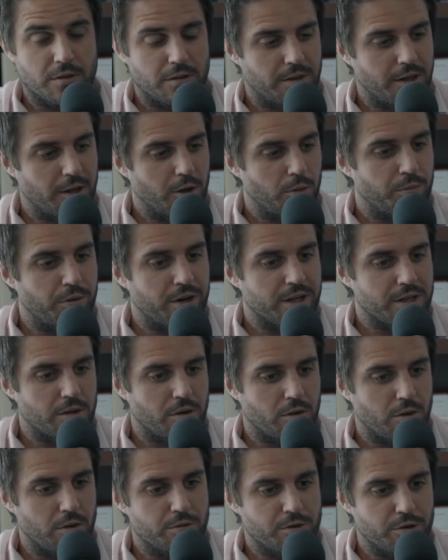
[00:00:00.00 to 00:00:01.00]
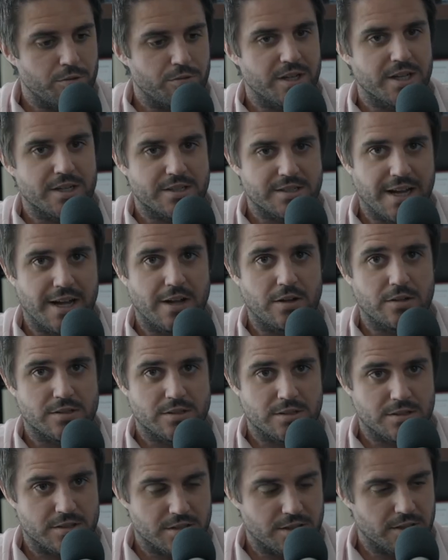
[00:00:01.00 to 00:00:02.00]
They'll bring their own unique
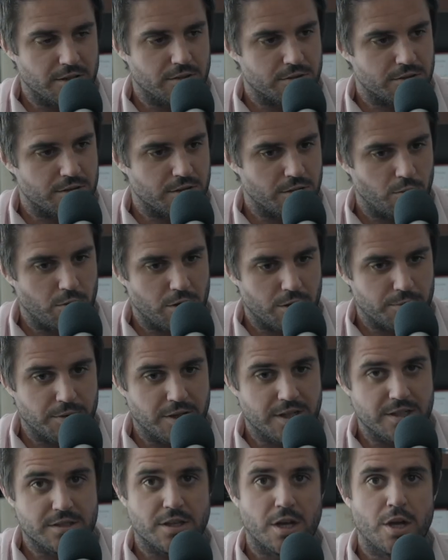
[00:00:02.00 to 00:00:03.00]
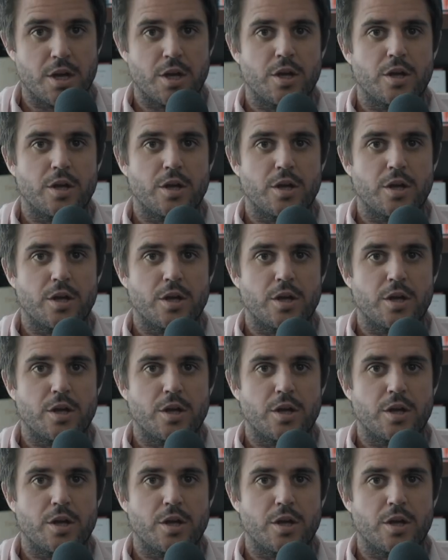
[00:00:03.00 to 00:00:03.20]
talents and skills to the workplace.